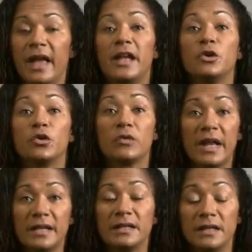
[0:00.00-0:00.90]
and
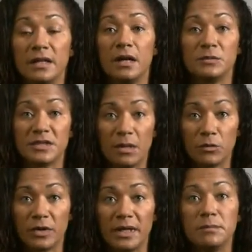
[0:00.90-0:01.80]
credit income
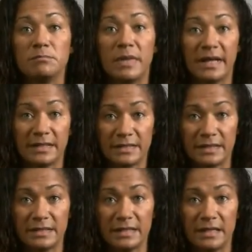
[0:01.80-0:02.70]
summary by
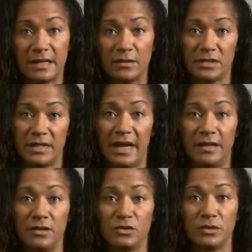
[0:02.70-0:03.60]

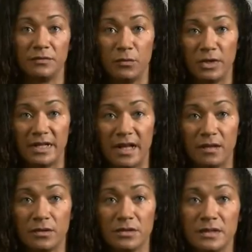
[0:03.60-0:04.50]

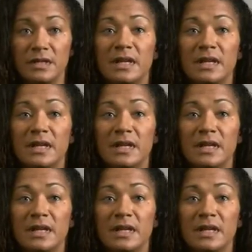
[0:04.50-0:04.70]
$16,840.